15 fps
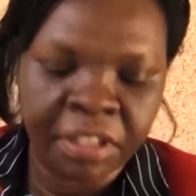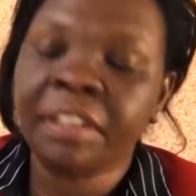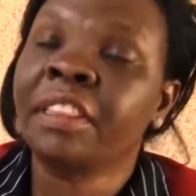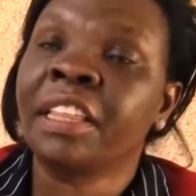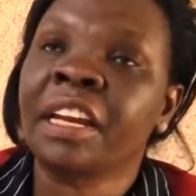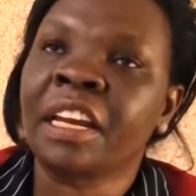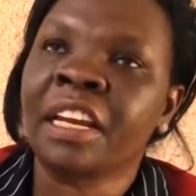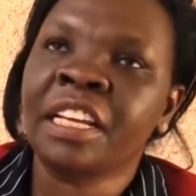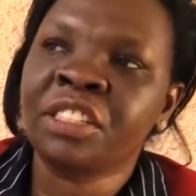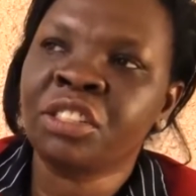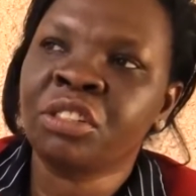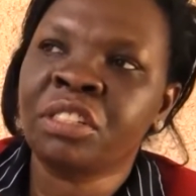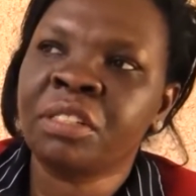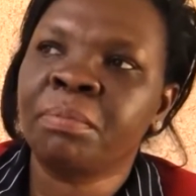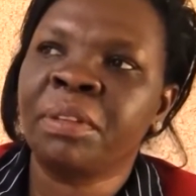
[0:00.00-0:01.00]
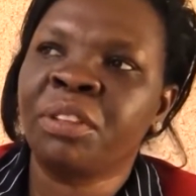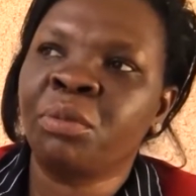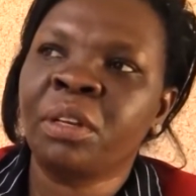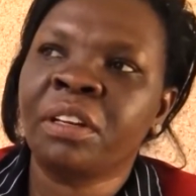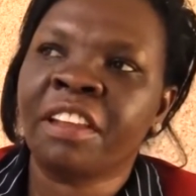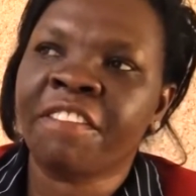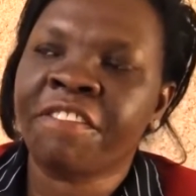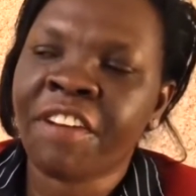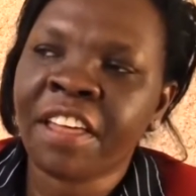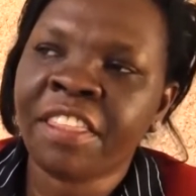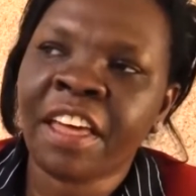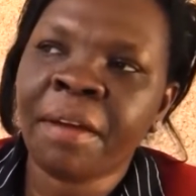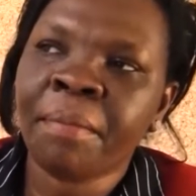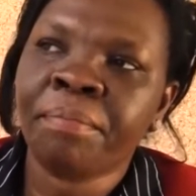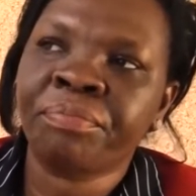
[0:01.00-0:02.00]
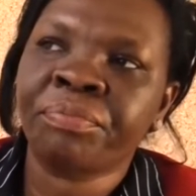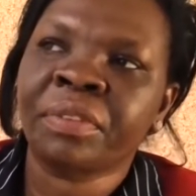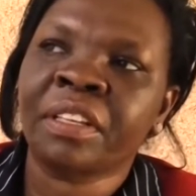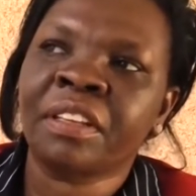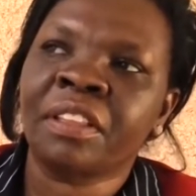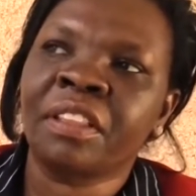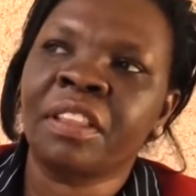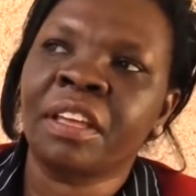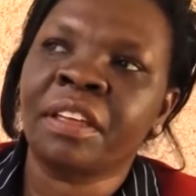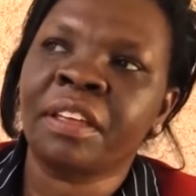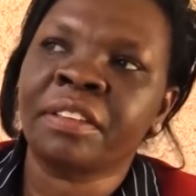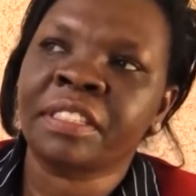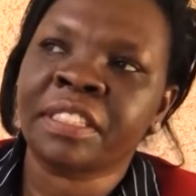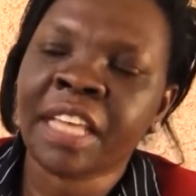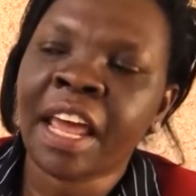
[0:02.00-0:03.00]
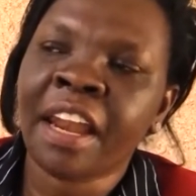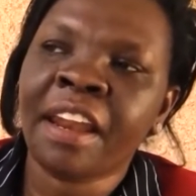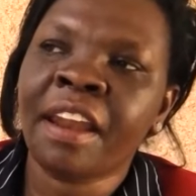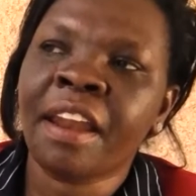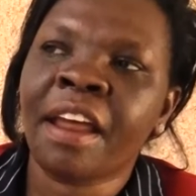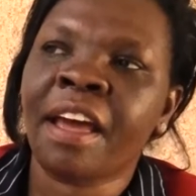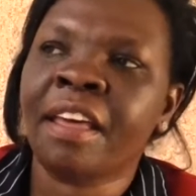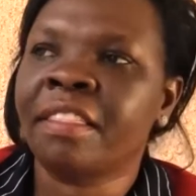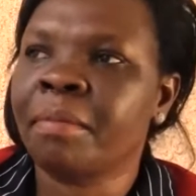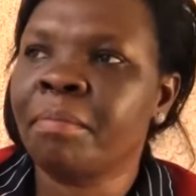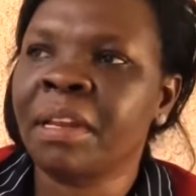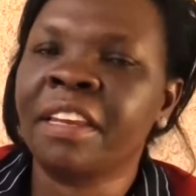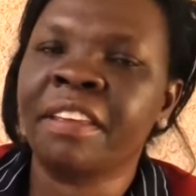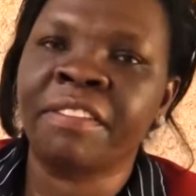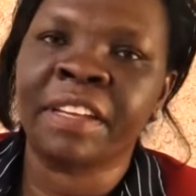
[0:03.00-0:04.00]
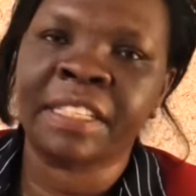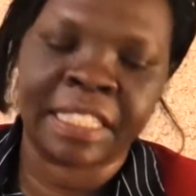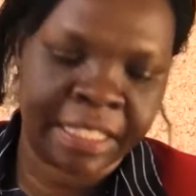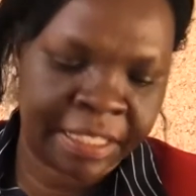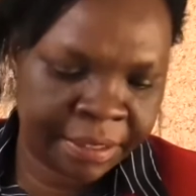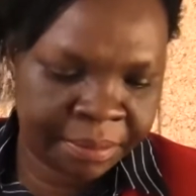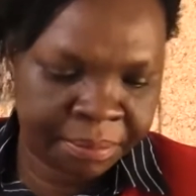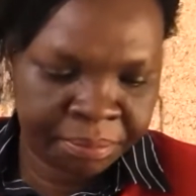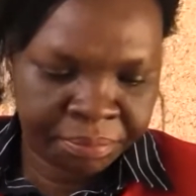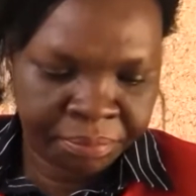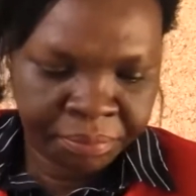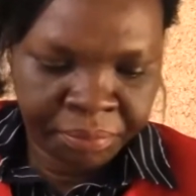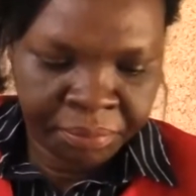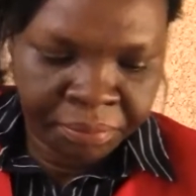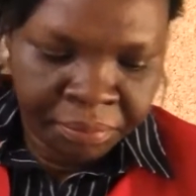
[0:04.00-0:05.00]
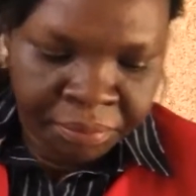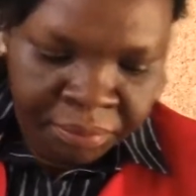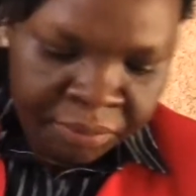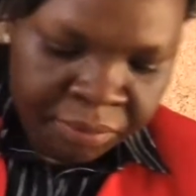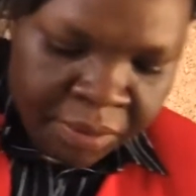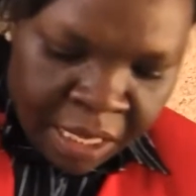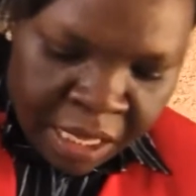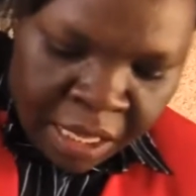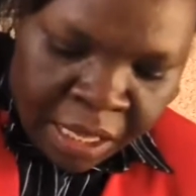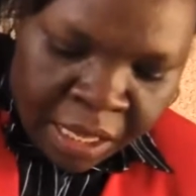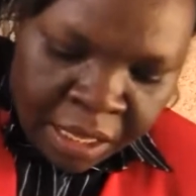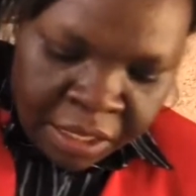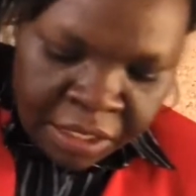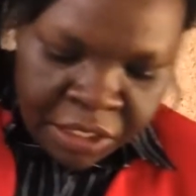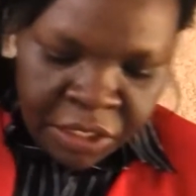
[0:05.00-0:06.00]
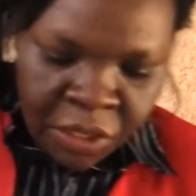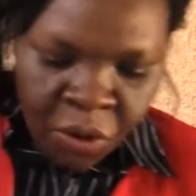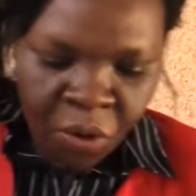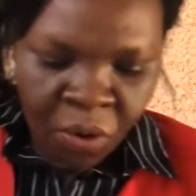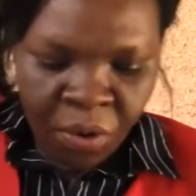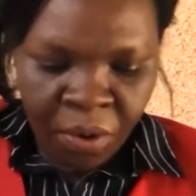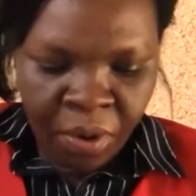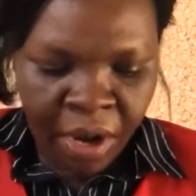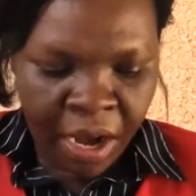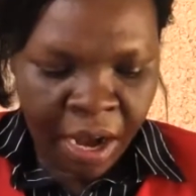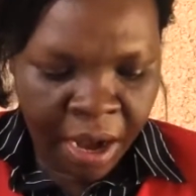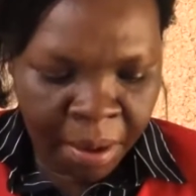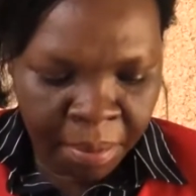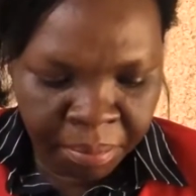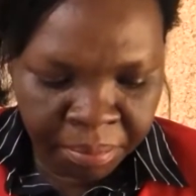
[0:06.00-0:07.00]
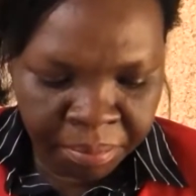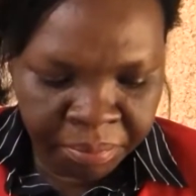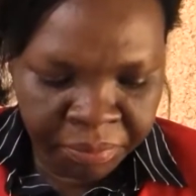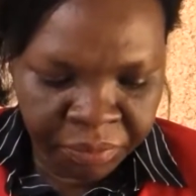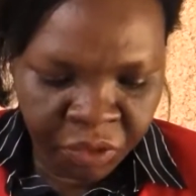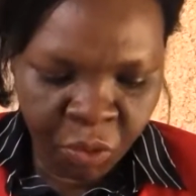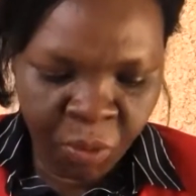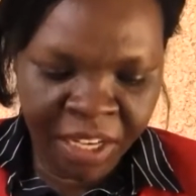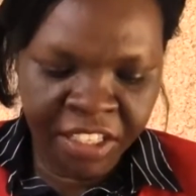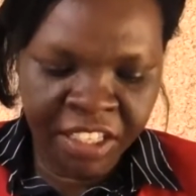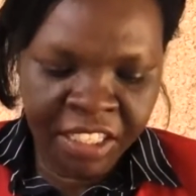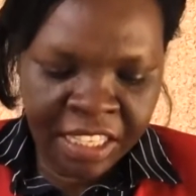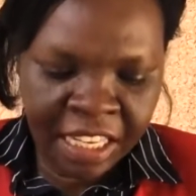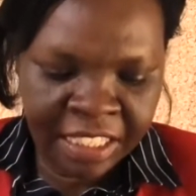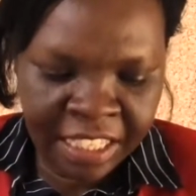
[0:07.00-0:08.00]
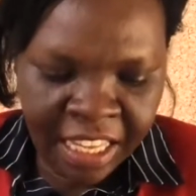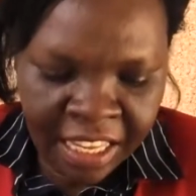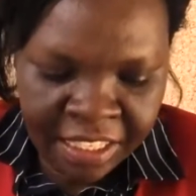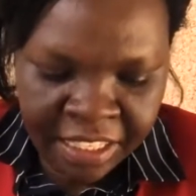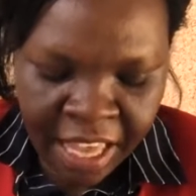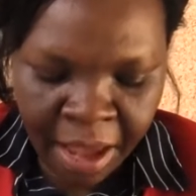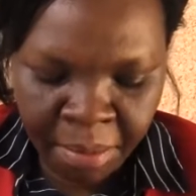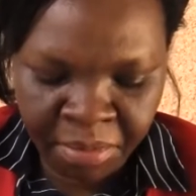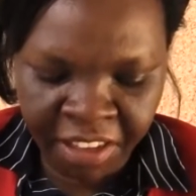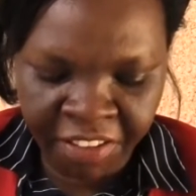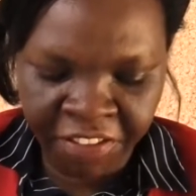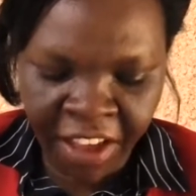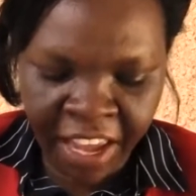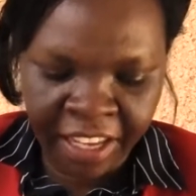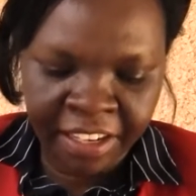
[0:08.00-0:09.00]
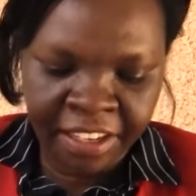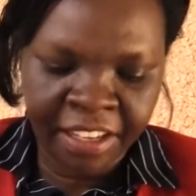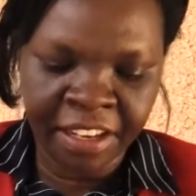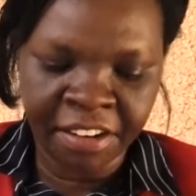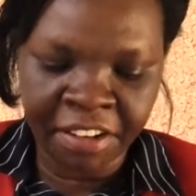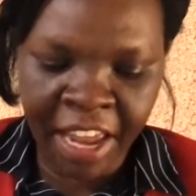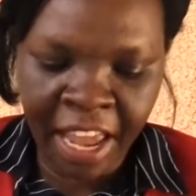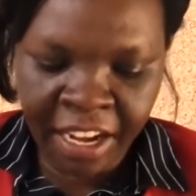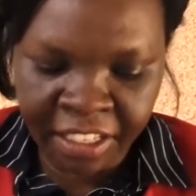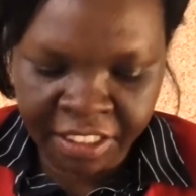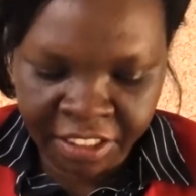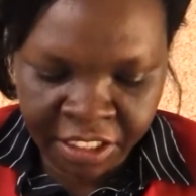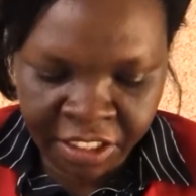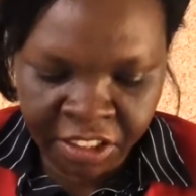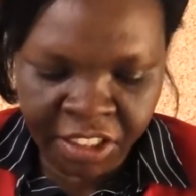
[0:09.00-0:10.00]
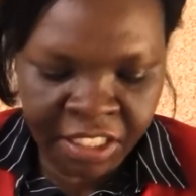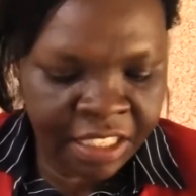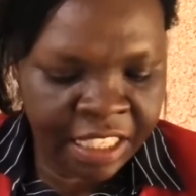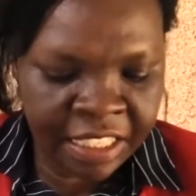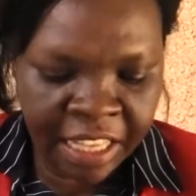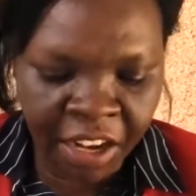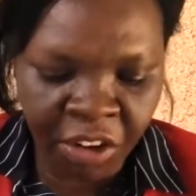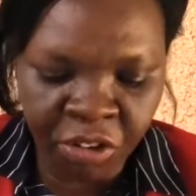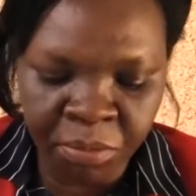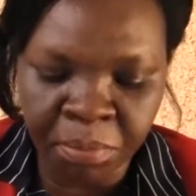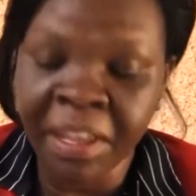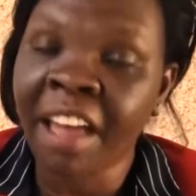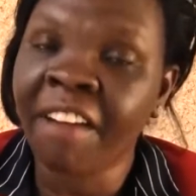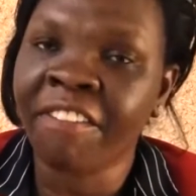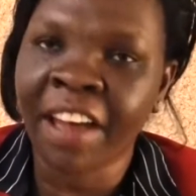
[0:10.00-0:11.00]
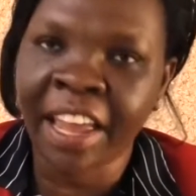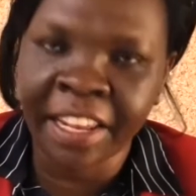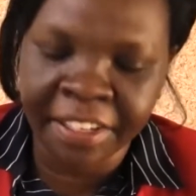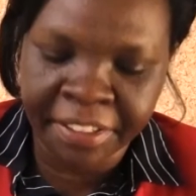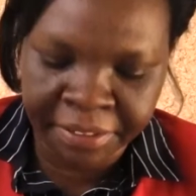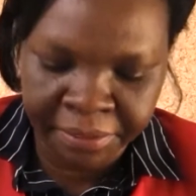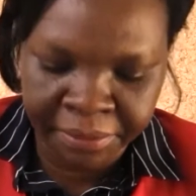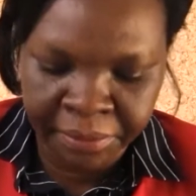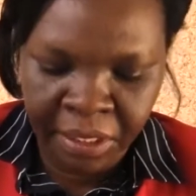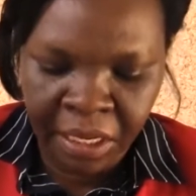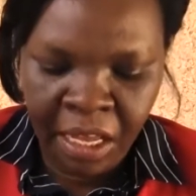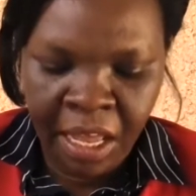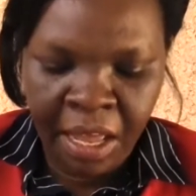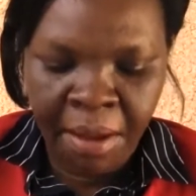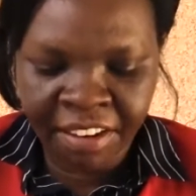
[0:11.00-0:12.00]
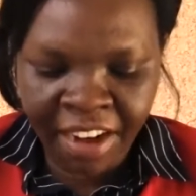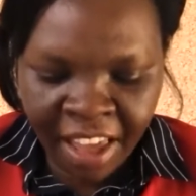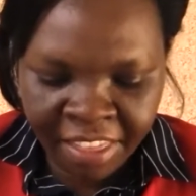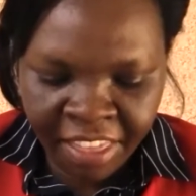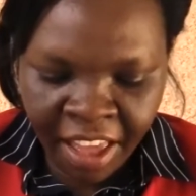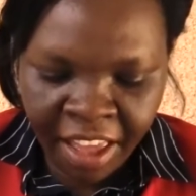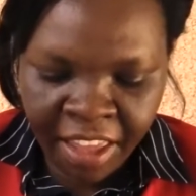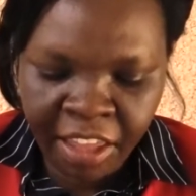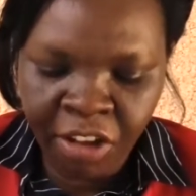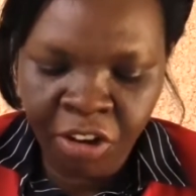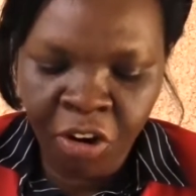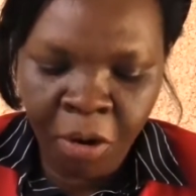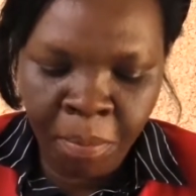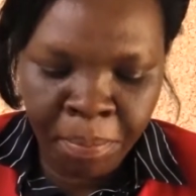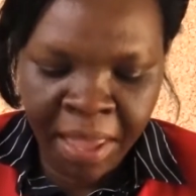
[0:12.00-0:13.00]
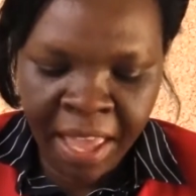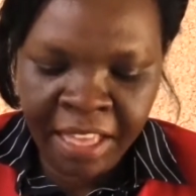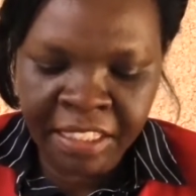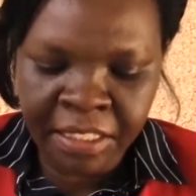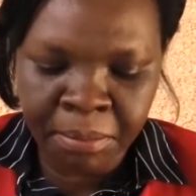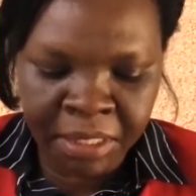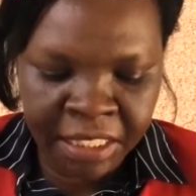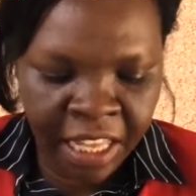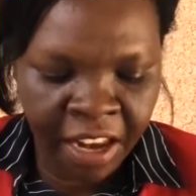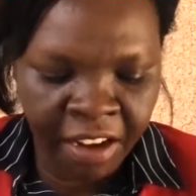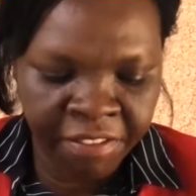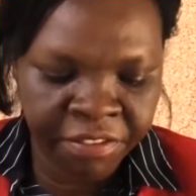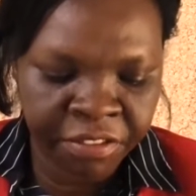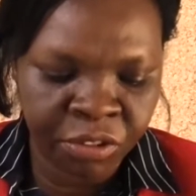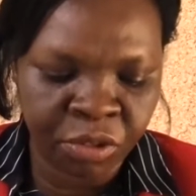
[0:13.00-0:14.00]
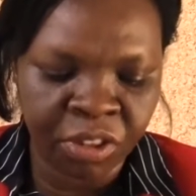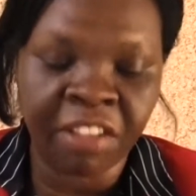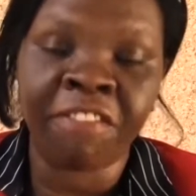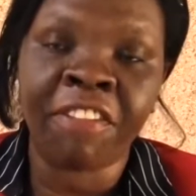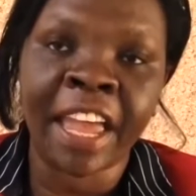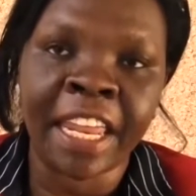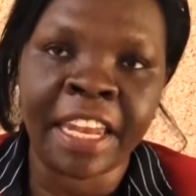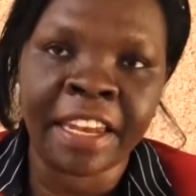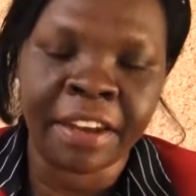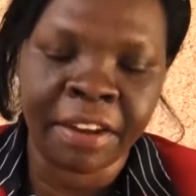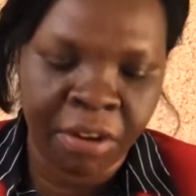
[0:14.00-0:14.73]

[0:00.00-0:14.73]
the relationship between the Father, the Son, and the believers. So, when Jesus says, I'm the vine, in reality, Jesus cannot be a vine. Rather, he compares himself to the vine,